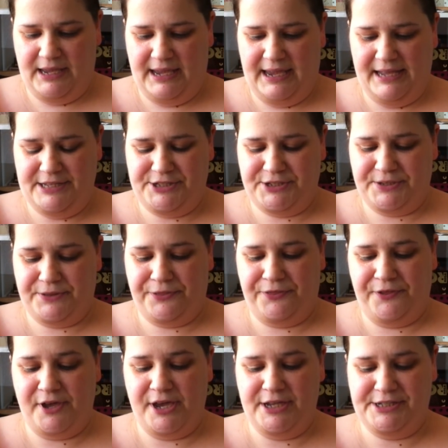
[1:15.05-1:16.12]
It's
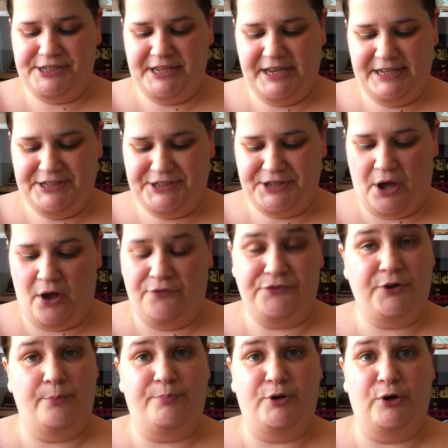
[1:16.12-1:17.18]
30
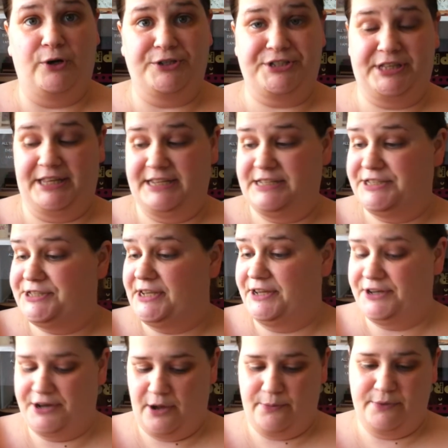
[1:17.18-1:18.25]
soft porcelain, so
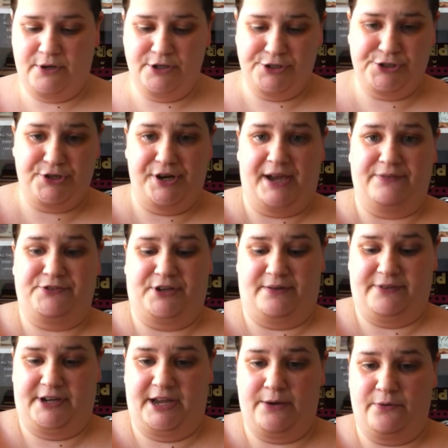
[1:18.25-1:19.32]
I don't know. We're just going to
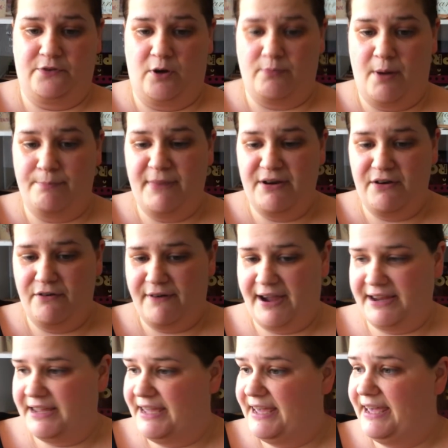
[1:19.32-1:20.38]
have a go. I've got my mirror
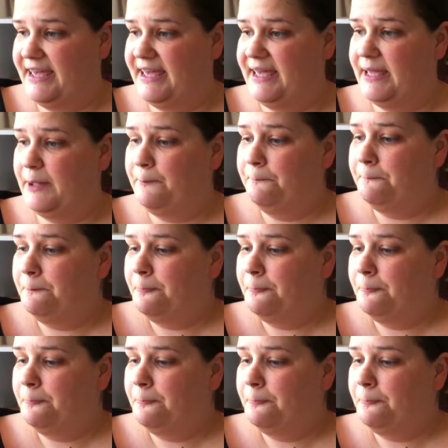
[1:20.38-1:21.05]
right here.